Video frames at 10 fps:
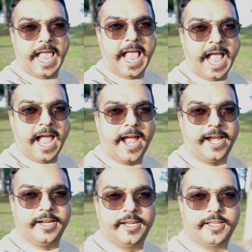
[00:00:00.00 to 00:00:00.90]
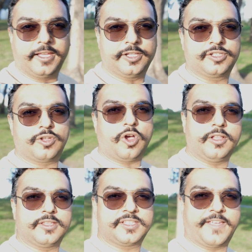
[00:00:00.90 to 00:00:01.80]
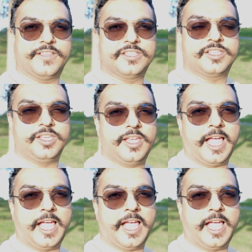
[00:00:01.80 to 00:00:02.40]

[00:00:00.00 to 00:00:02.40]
and it's on 7C,